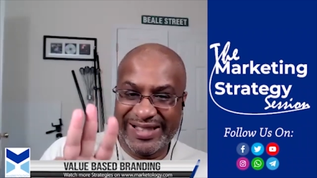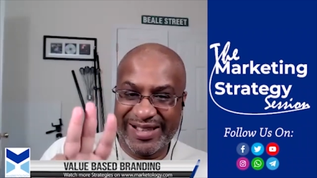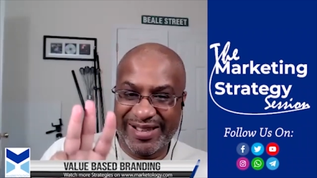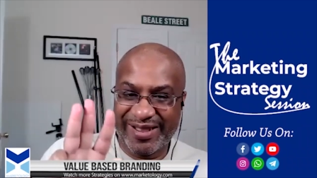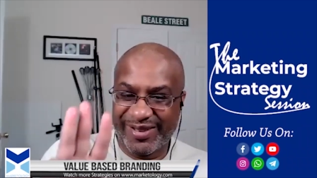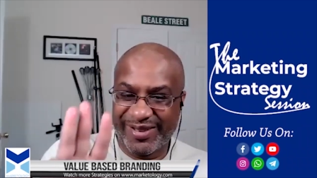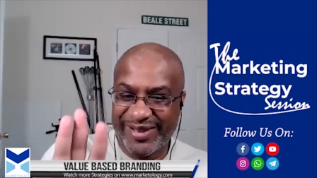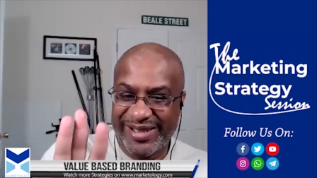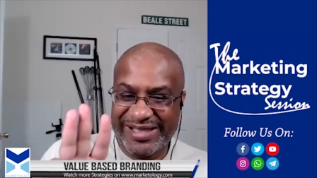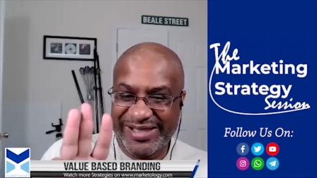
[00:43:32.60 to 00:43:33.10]

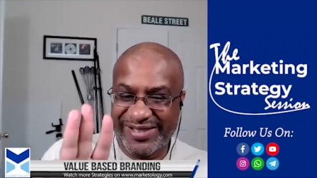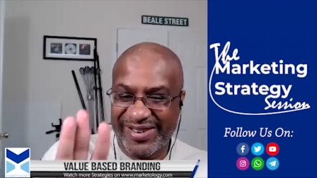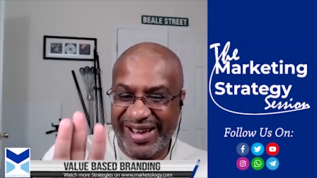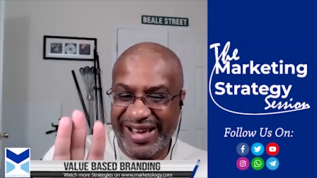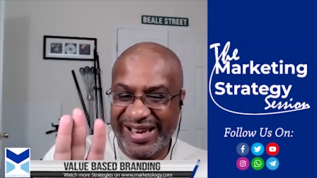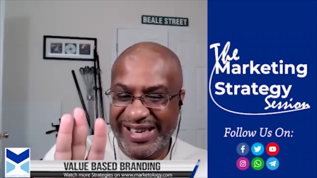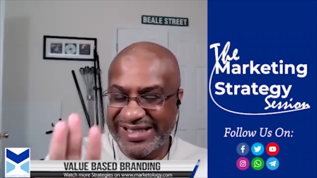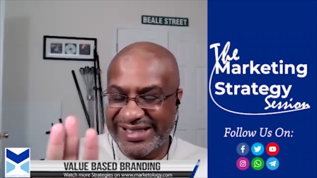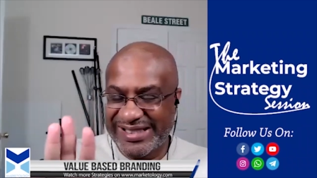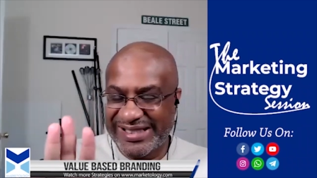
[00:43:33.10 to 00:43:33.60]
3
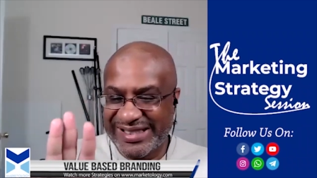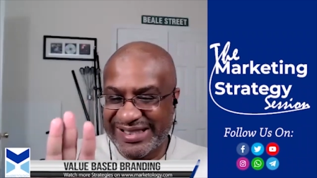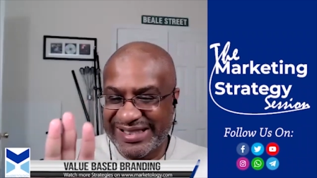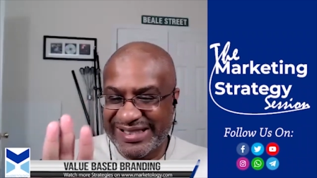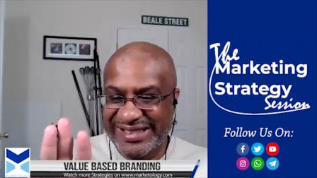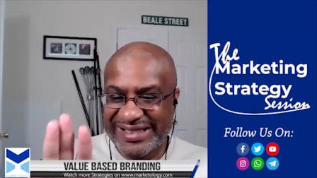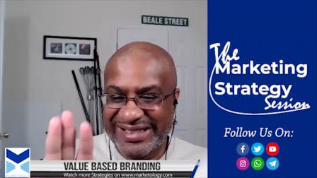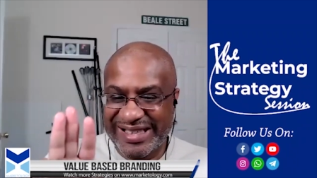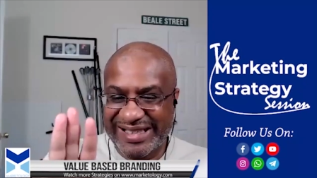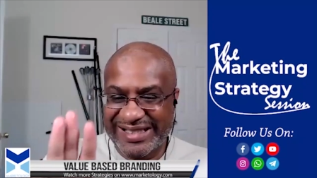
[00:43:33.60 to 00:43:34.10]

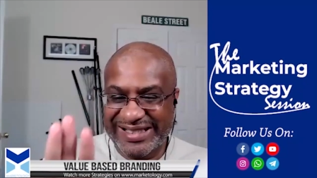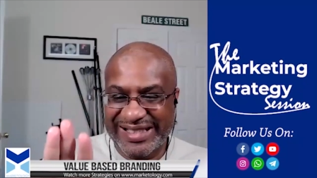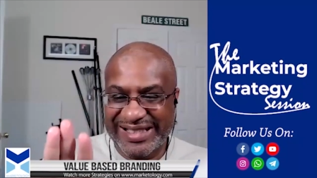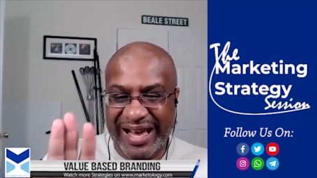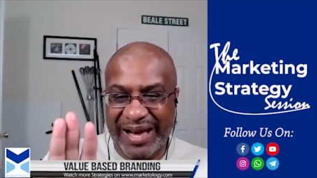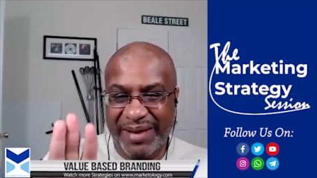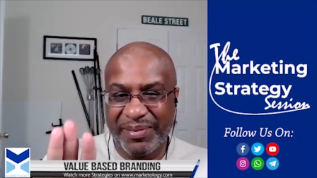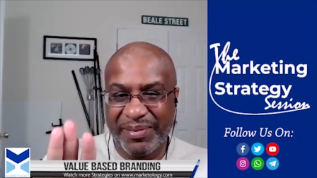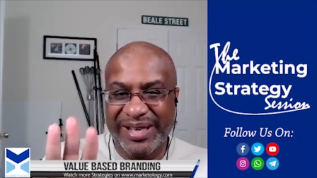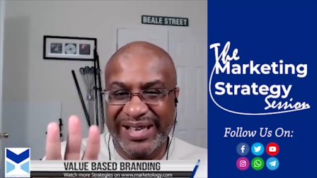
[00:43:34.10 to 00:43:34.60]
strategies that
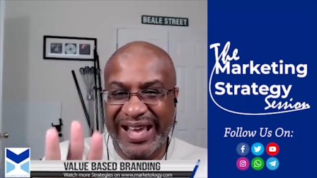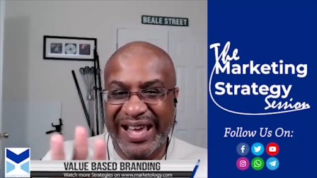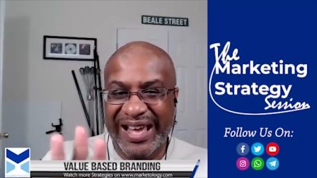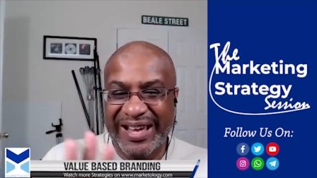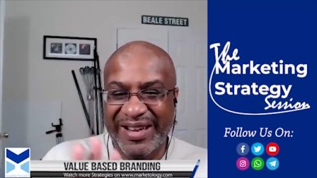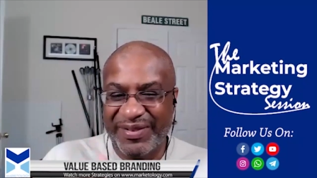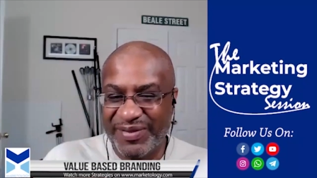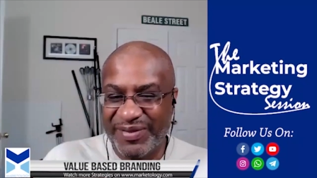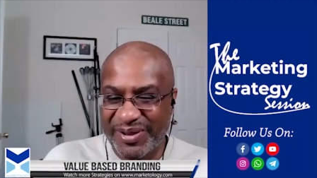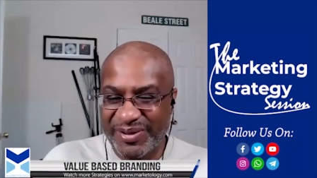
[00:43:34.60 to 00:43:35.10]
Simon
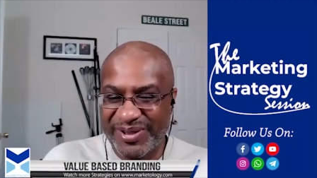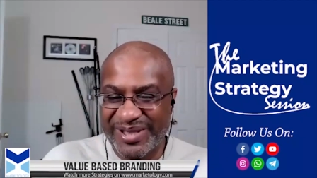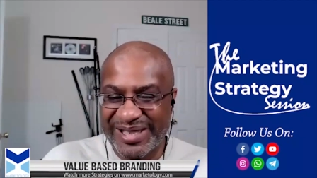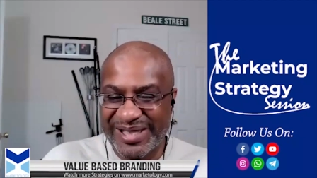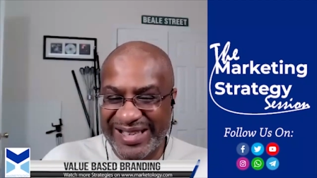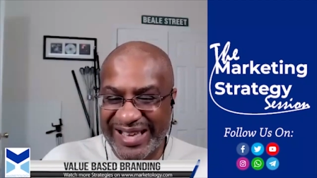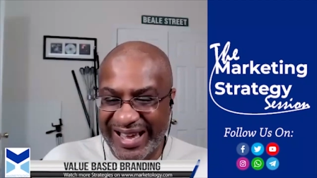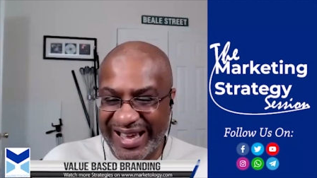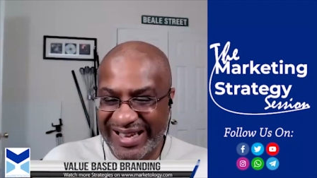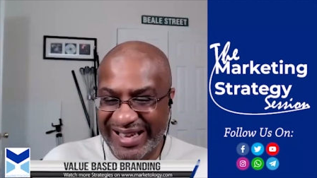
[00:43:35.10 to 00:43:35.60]
gave you
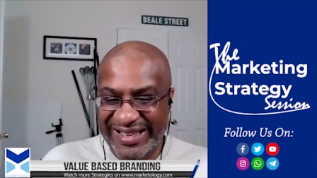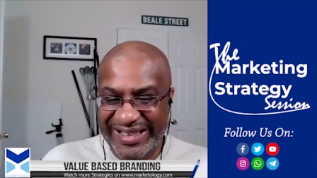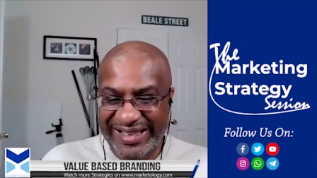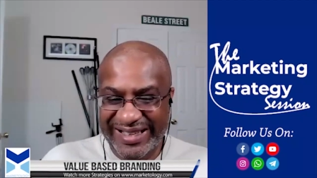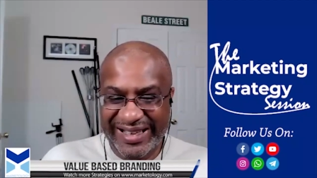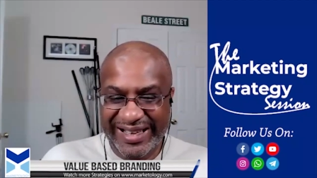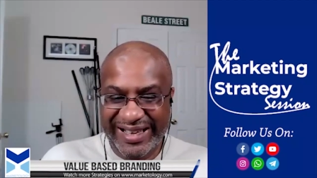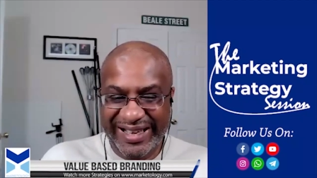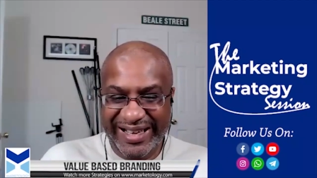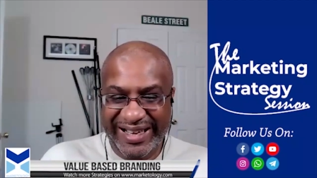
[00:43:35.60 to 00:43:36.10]
today
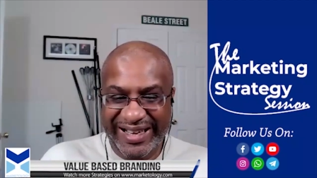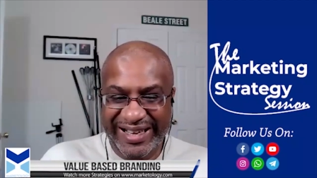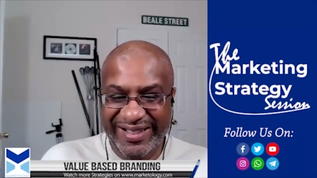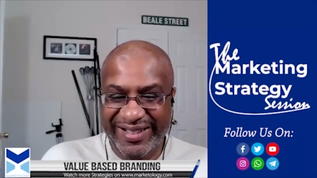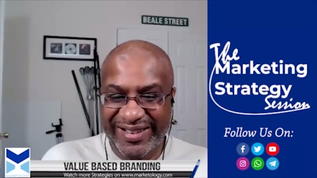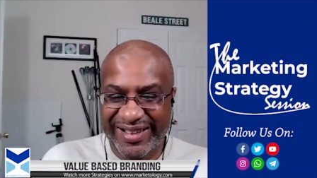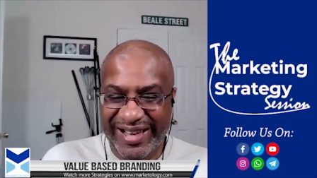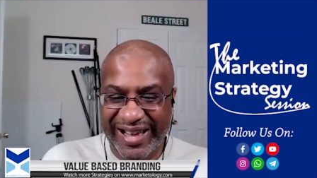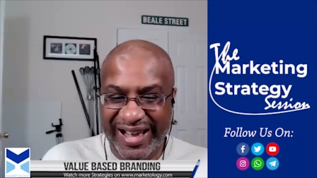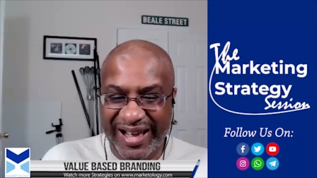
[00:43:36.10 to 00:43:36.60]
in
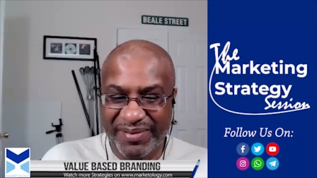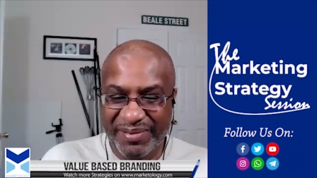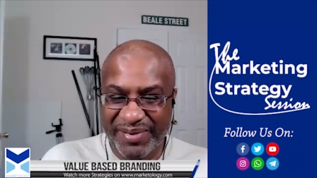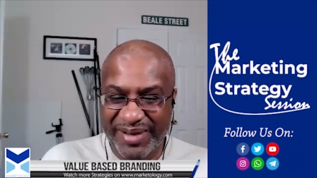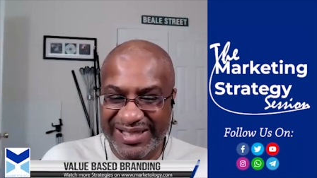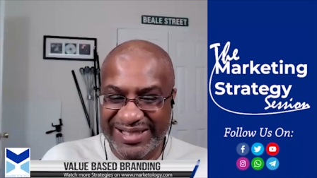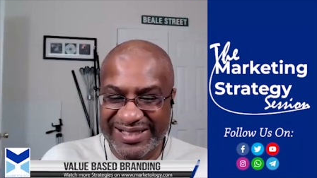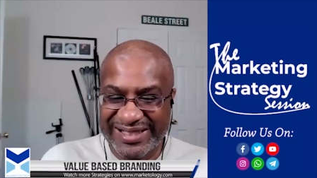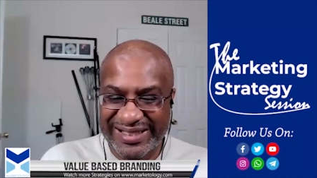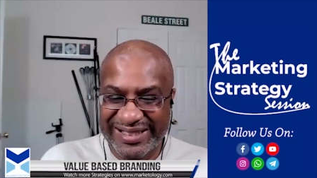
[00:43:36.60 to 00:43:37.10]
the
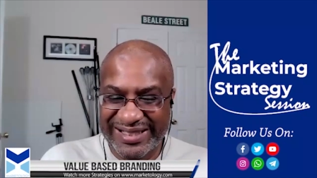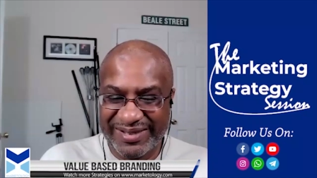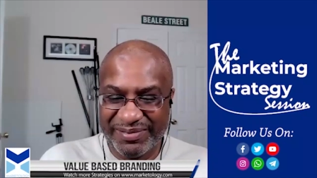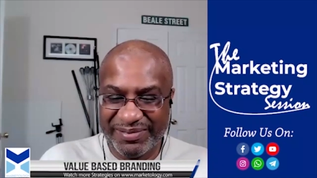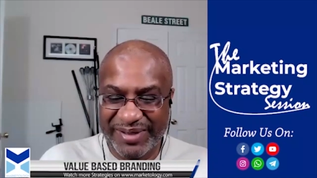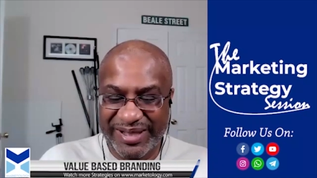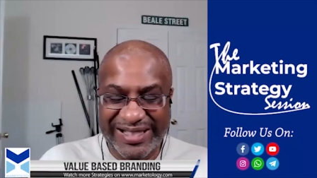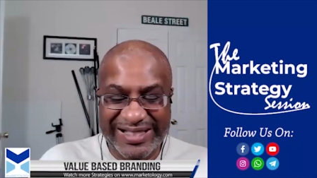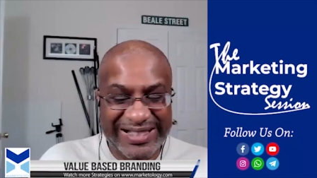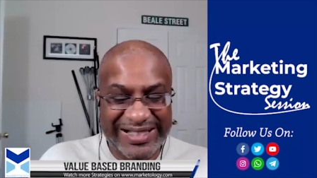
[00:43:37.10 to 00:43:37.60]
comments,
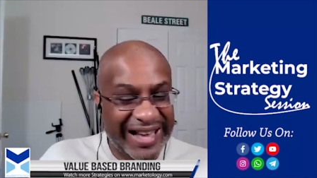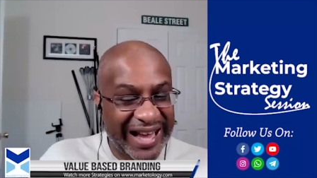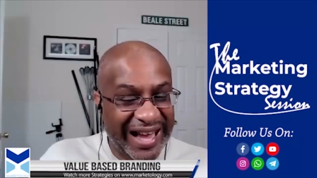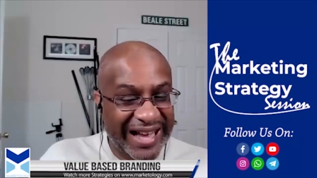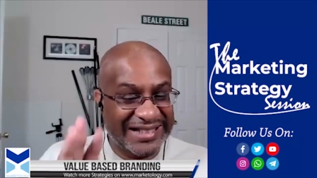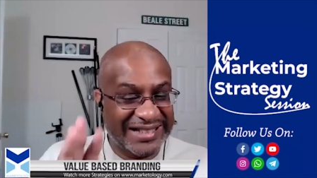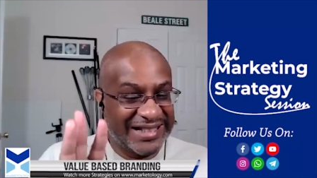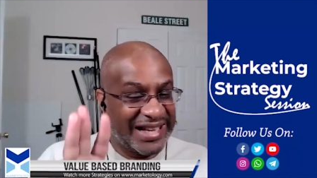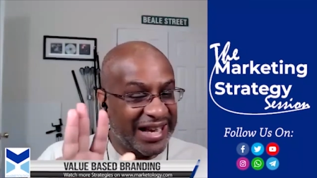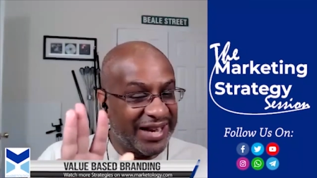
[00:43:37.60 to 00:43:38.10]
because he
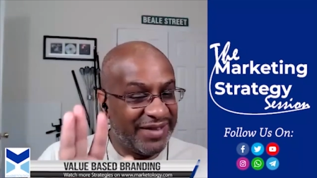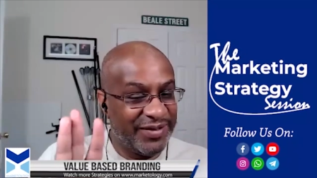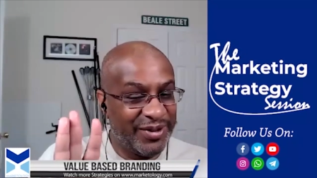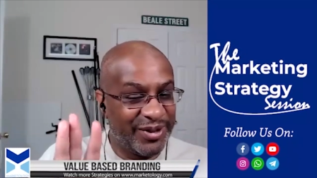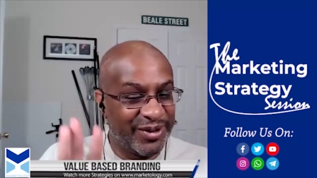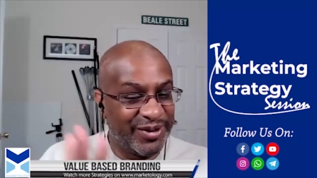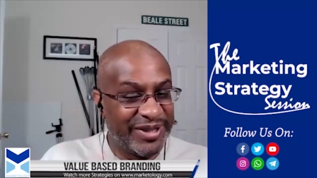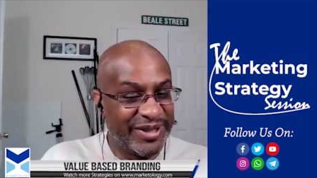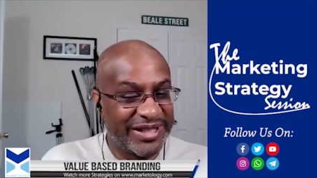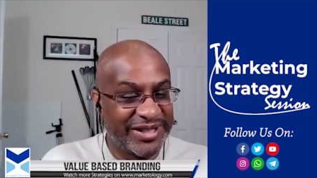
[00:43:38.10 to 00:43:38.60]
actually gave you
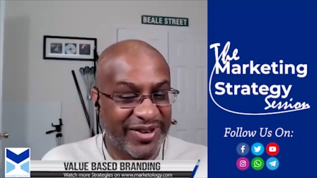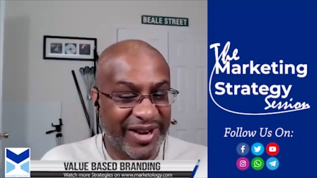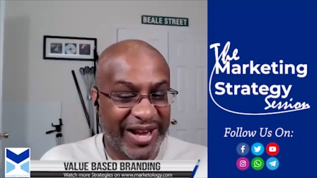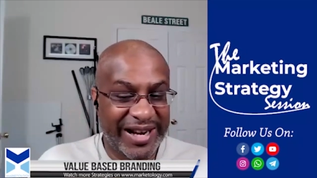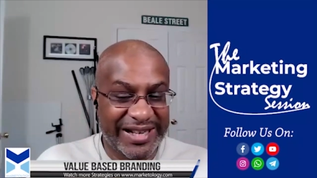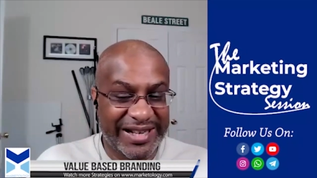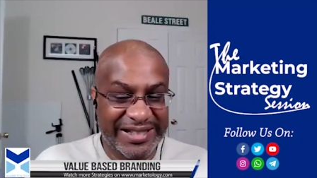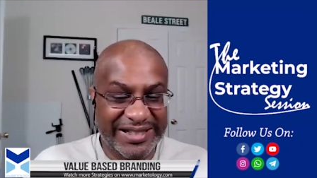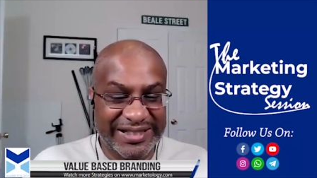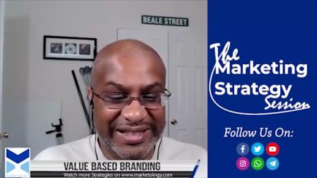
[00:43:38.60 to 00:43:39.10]
3
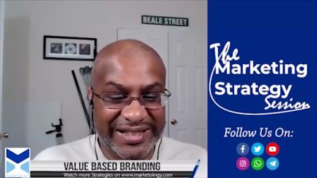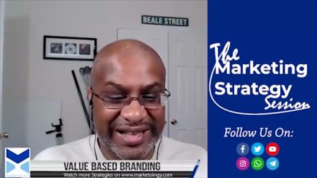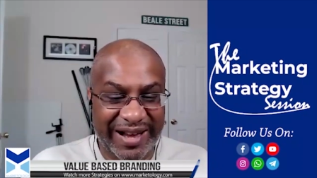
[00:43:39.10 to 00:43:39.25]
strategies.